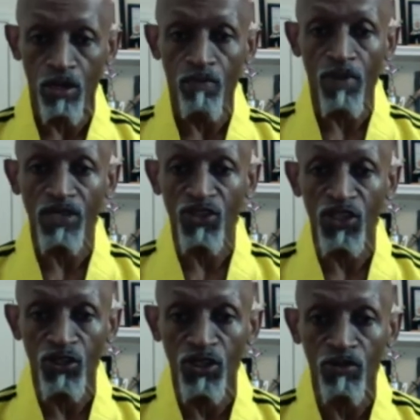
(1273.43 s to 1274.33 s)
my
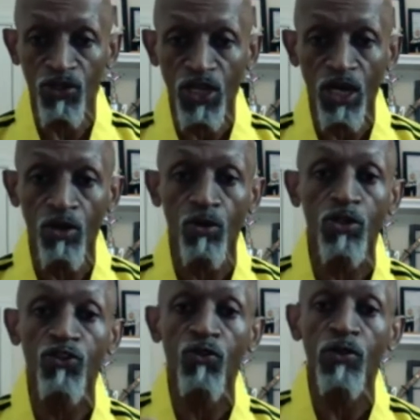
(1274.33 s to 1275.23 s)
system,
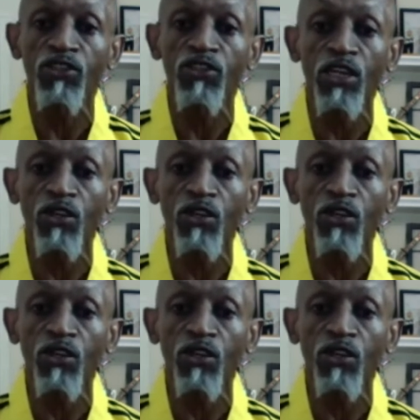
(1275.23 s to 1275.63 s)
Sanukas Ryu, he said,